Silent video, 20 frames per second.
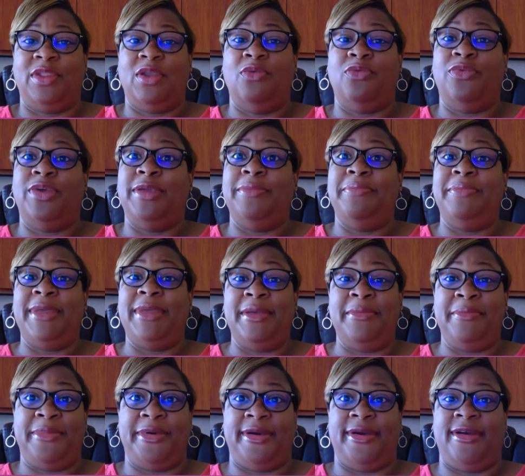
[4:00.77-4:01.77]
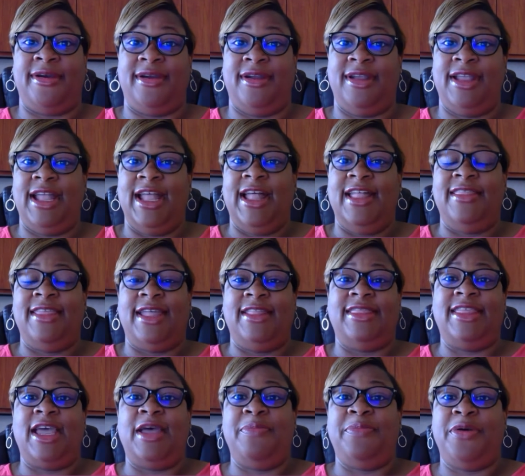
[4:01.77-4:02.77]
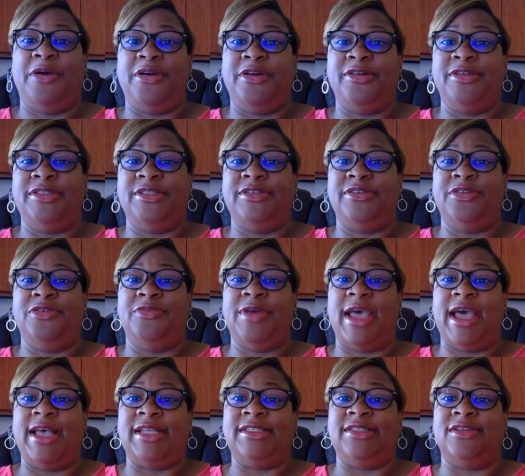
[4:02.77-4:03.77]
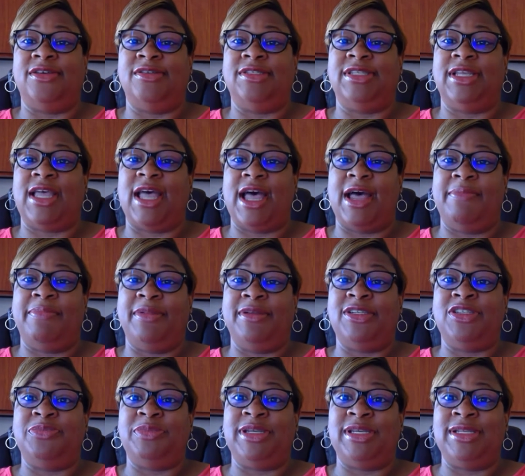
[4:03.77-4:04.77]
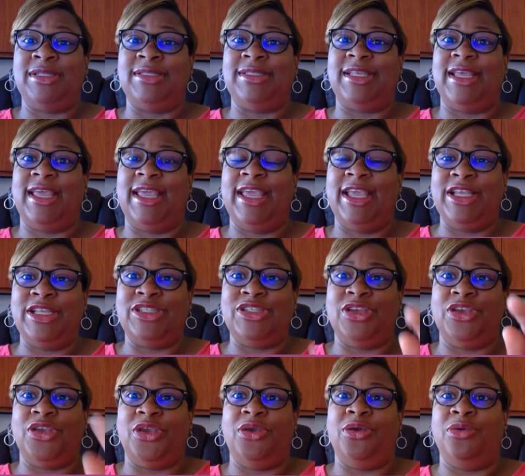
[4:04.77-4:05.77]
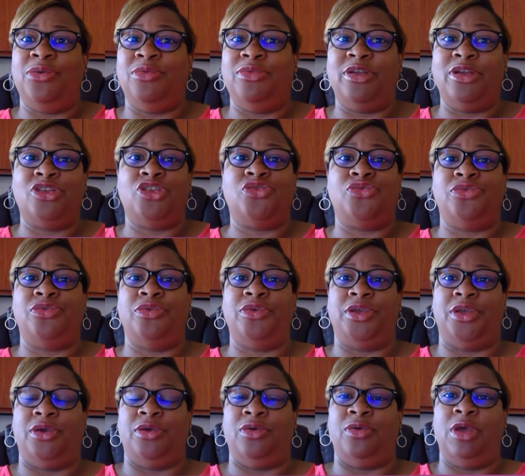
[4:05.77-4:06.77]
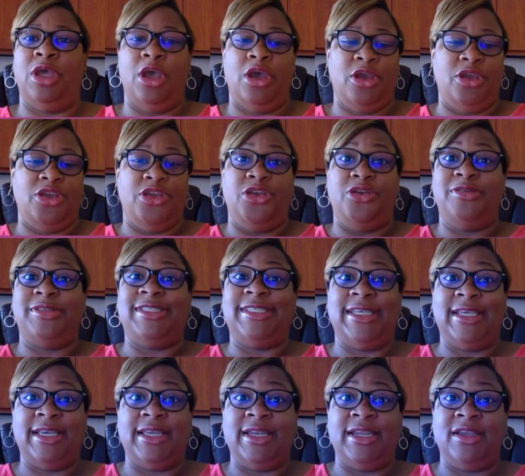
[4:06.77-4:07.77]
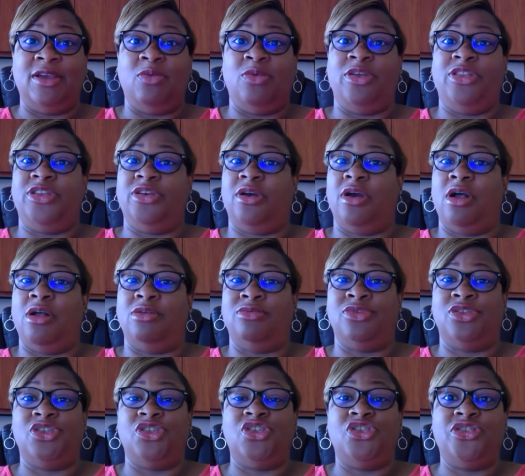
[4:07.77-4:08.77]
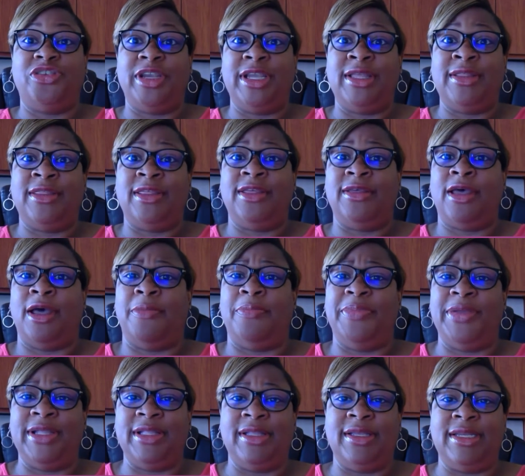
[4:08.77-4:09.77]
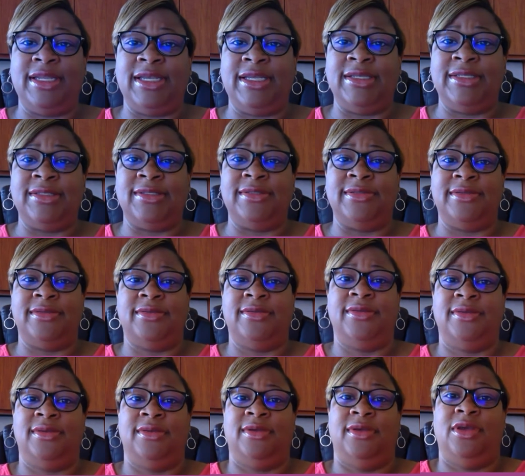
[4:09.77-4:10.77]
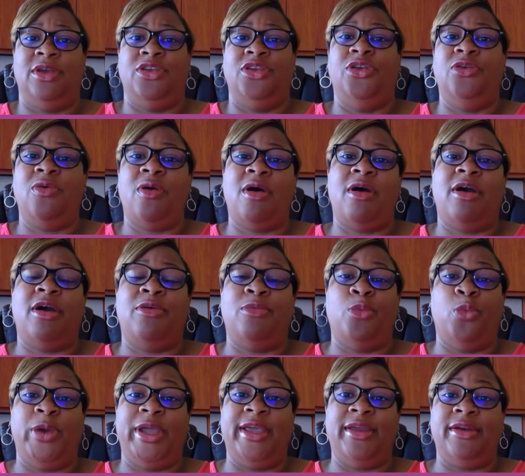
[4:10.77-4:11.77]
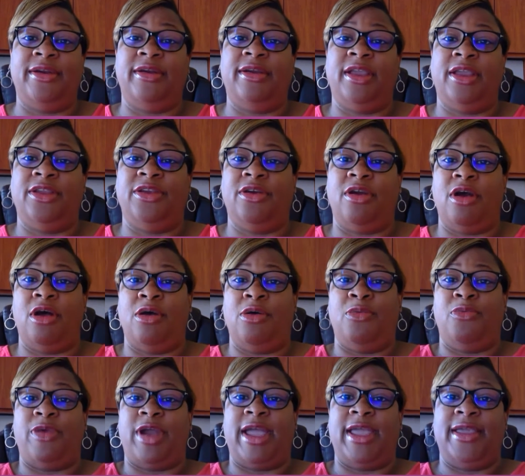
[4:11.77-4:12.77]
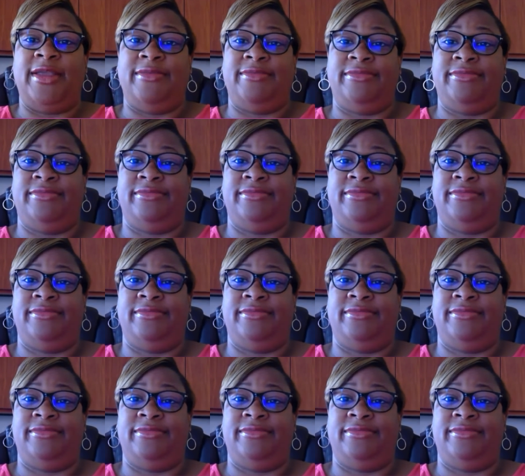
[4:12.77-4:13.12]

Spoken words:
Remember that that person who has those accomplishments is you, the true you. You did it with your own strength, abilities. You are a winner in your own right,